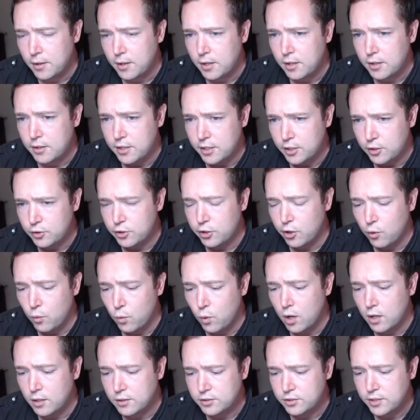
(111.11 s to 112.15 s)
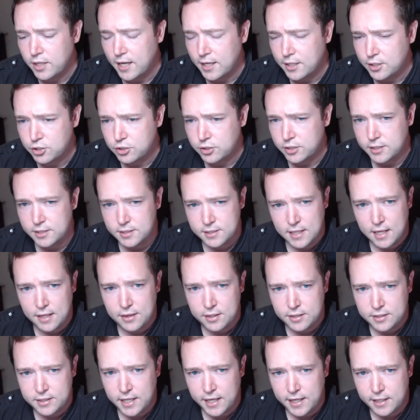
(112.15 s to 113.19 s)
that you don't want to actually set
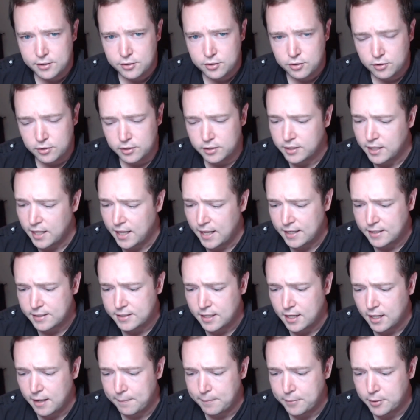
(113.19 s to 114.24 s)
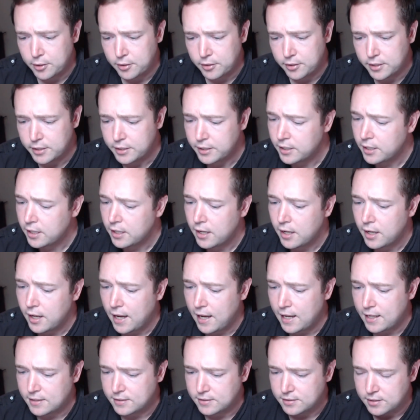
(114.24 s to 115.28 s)
the date during that time period,
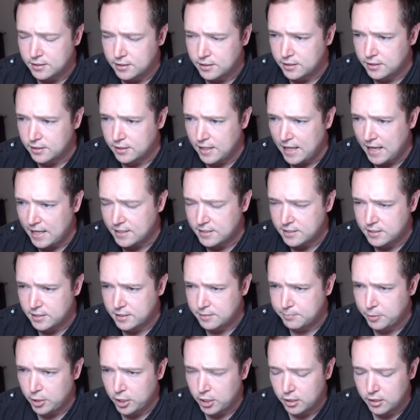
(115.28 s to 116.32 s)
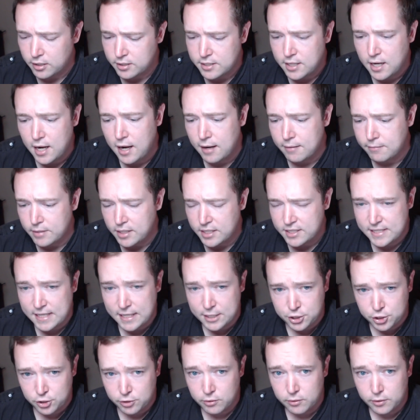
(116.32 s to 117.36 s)
as that's the period of time that it's
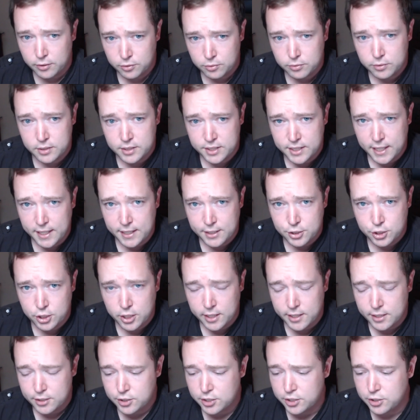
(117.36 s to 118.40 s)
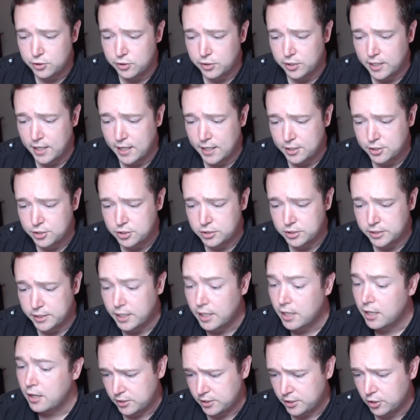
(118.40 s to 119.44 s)
actually going through the day change, and you can actually
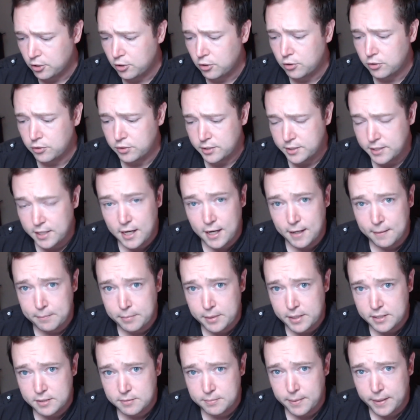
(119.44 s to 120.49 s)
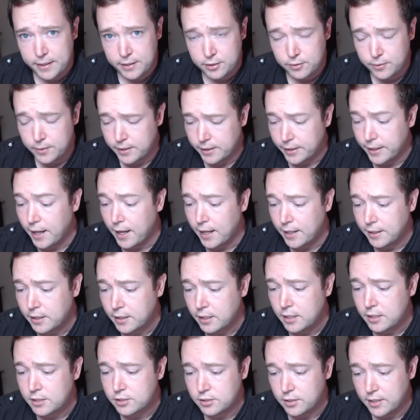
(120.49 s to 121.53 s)
hurt the timepiece by doing that.
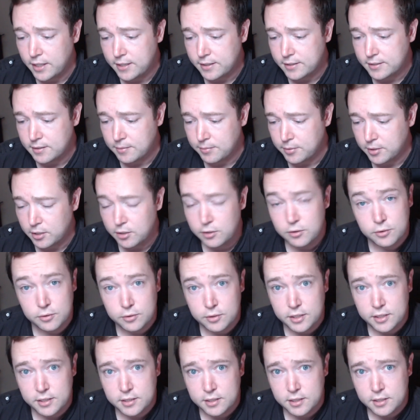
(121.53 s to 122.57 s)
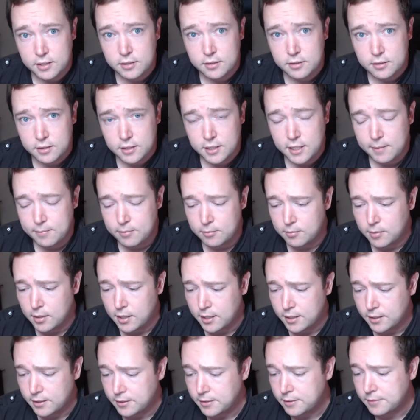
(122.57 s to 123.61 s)
So that's something you do need to keep in mind.